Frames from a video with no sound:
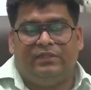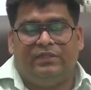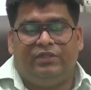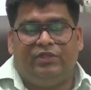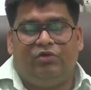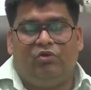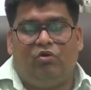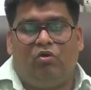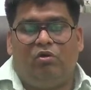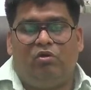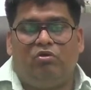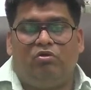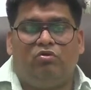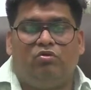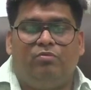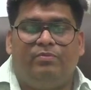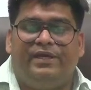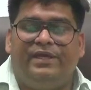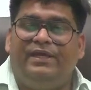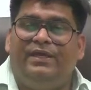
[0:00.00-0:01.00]
They all
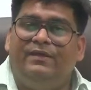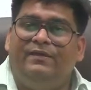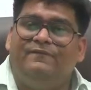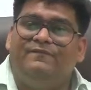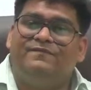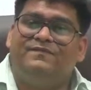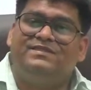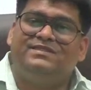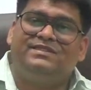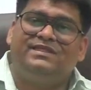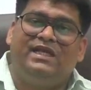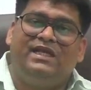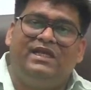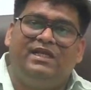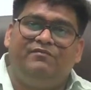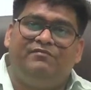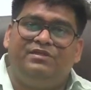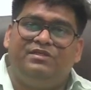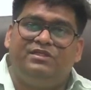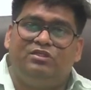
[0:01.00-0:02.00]
grow by cell
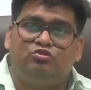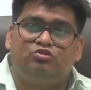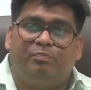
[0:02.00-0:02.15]
division.